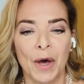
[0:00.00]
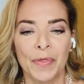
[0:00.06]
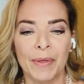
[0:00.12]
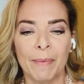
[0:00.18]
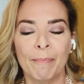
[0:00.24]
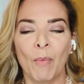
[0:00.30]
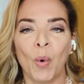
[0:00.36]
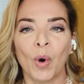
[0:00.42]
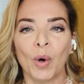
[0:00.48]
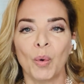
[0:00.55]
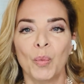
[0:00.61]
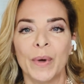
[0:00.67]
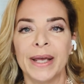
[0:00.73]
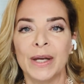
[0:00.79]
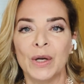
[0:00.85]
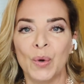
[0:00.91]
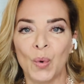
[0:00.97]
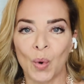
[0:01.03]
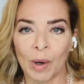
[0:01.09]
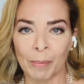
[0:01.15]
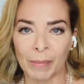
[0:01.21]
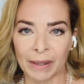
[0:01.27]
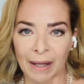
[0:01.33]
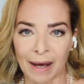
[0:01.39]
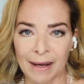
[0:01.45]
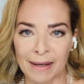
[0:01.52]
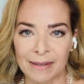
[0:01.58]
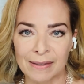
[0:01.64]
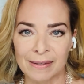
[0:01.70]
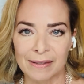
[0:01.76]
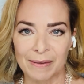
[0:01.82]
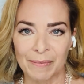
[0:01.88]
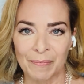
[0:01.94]
The more we
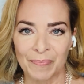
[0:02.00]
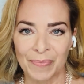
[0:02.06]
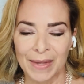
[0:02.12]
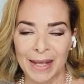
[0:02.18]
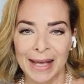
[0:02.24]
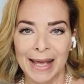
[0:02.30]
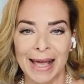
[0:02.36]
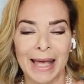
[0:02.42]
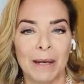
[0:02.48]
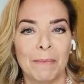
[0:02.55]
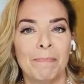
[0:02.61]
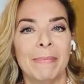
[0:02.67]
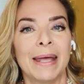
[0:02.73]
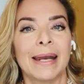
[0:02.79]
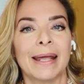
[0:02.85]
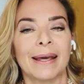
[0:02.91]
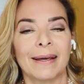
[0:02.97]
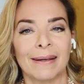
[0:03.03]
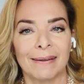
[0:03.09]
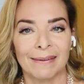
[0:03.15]
normalize admitting